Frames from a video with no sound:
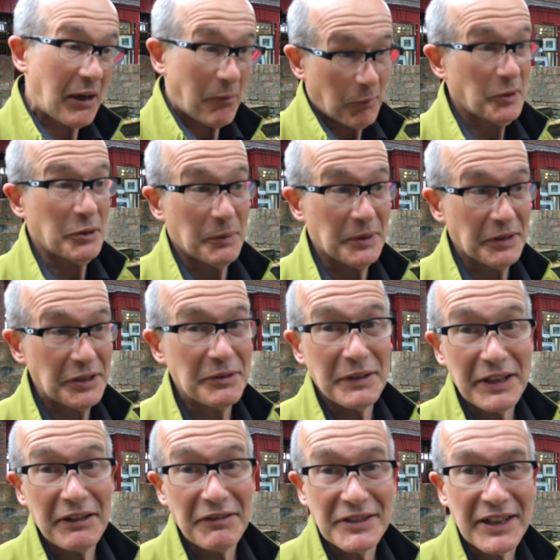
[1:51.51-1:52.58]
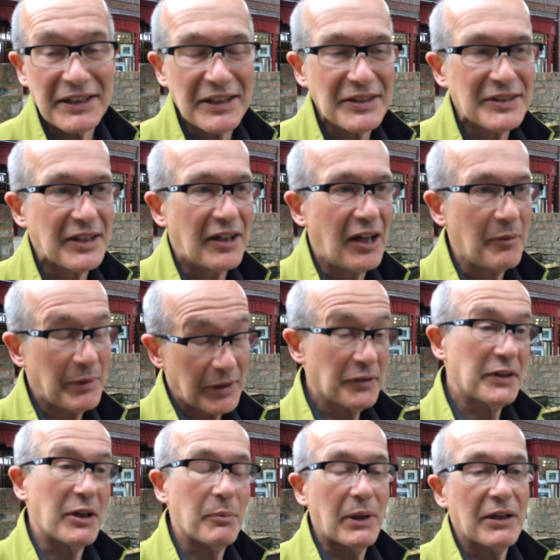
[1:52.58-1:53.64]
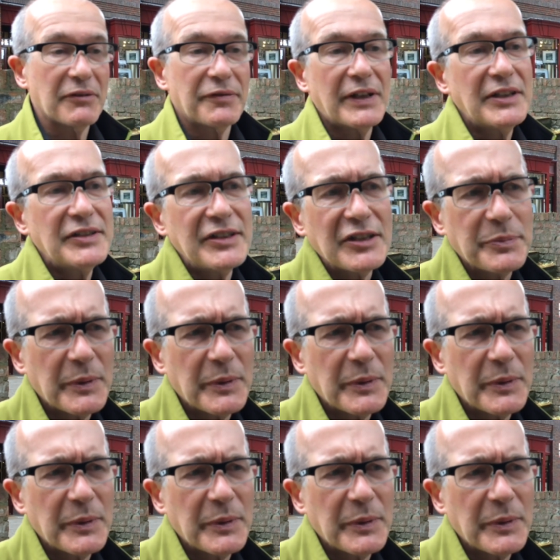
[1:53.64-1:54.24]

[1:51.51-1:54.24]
what do you want to do in here in 10 years' time, then you'll get blank faces.